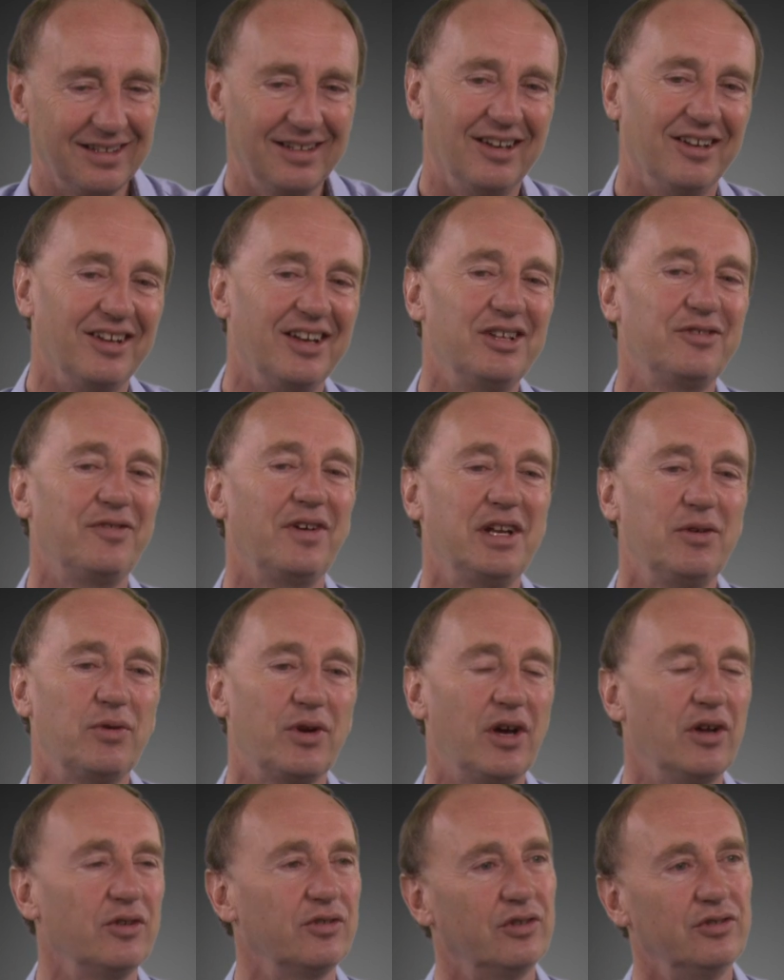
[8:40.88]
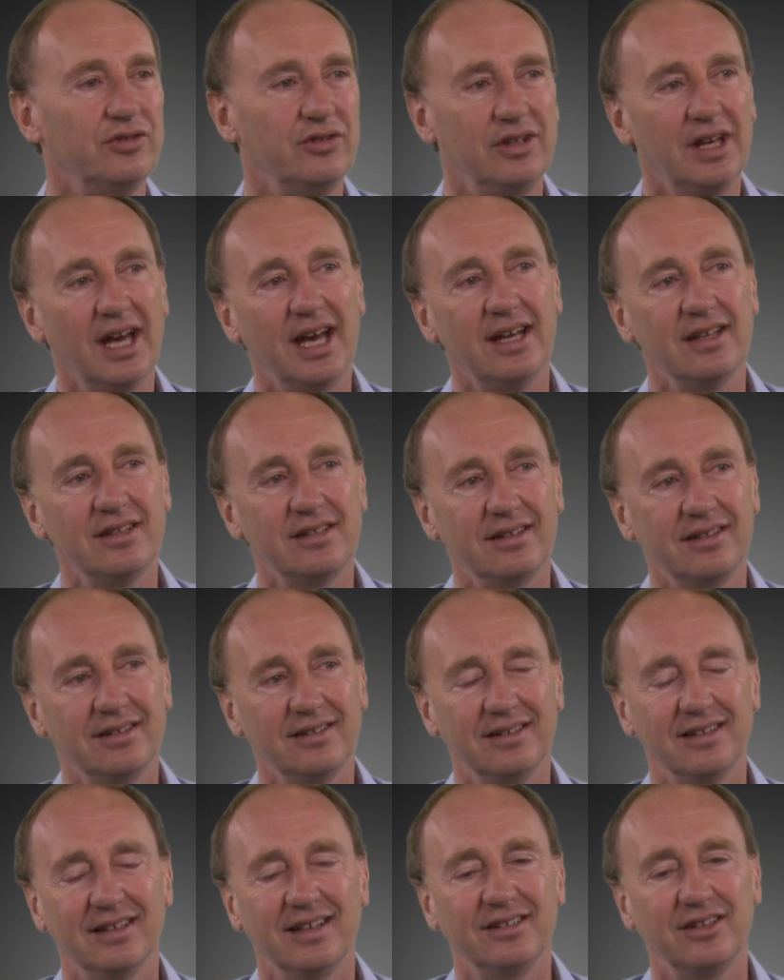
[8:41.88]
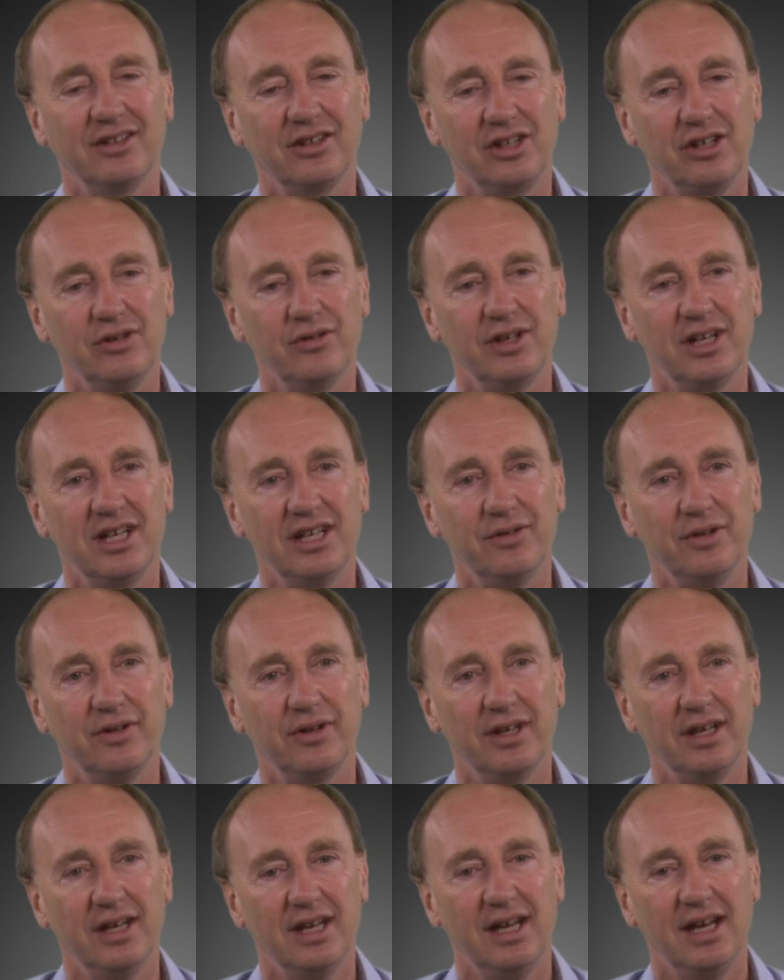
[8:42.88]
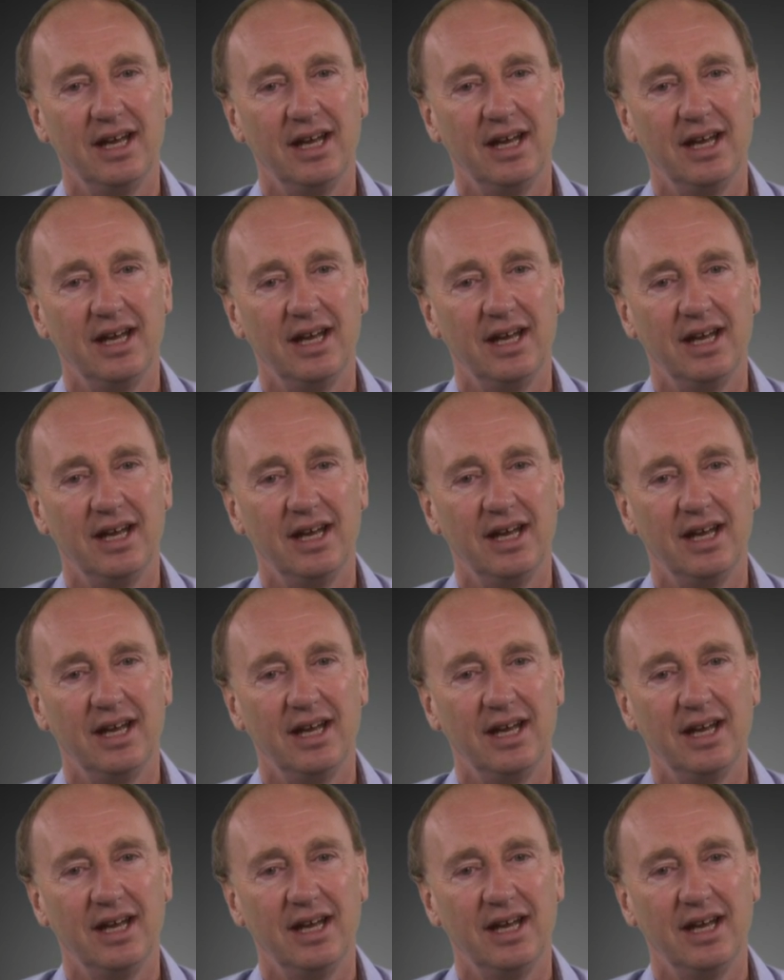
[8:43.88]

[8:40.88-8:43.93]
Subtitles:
You know? And it's funny what answers you get. I did a Q&A with